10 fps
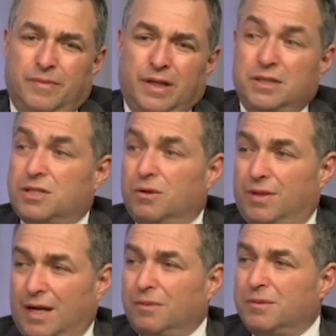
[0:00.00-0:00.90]
And so
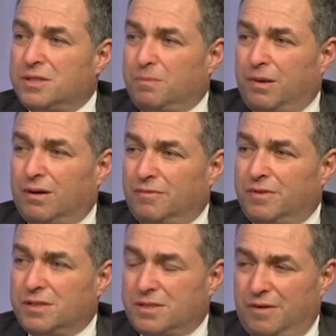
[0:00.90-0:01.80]
that was the part of
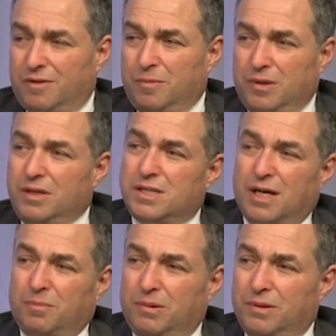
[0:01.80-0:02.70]
this Safe Communities
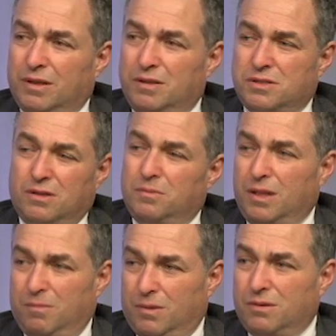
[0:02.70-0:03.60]
Act bill that concerned me
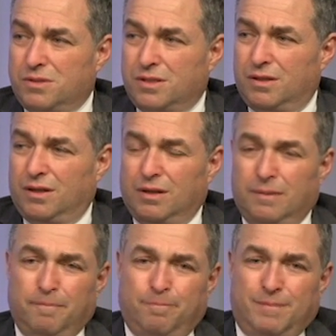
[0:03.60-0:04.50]
the most.
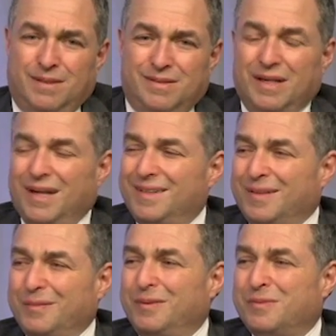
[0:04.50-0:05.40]
I
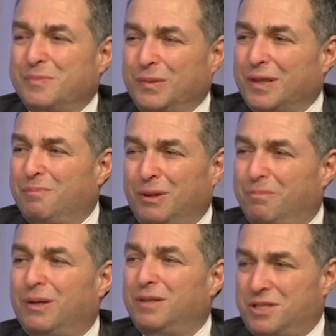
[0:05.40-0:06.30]
think it's more like a Bill
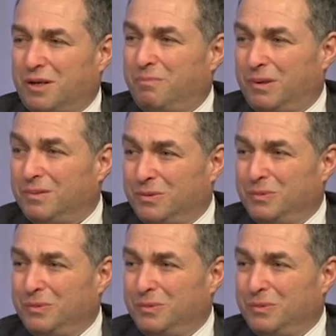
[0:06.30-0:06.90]
Belichick bill.